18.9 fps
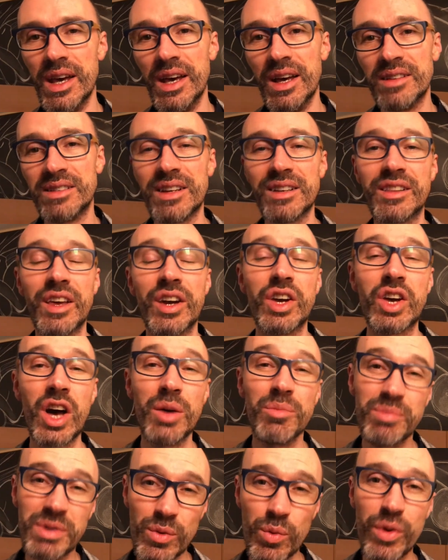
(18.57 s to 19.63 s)
Sadly, I
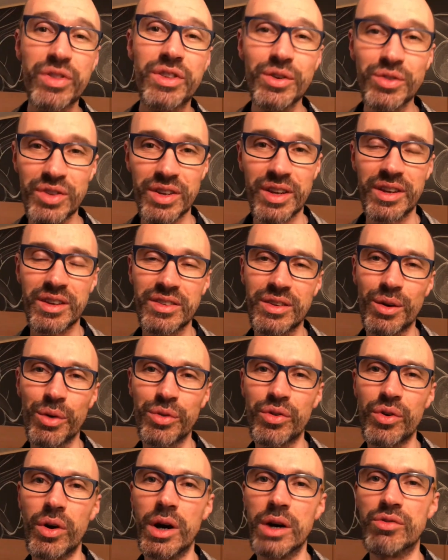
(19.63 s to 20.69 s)
can't be with you today, so I
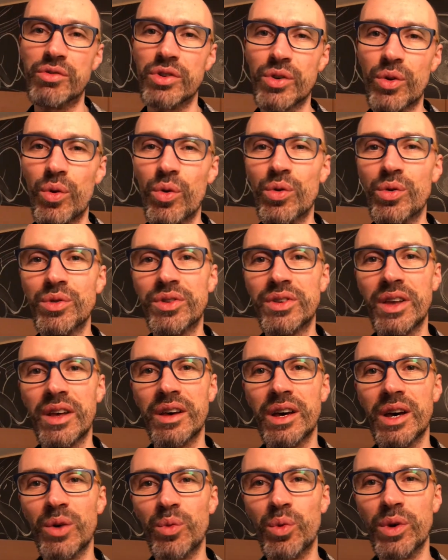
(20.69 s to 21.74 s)
thought I'd record
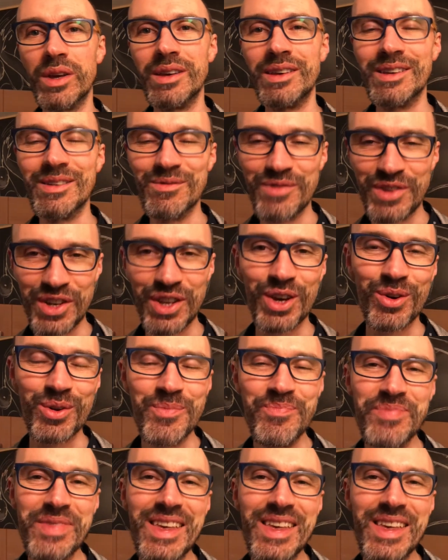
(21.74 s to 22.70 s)
a wee video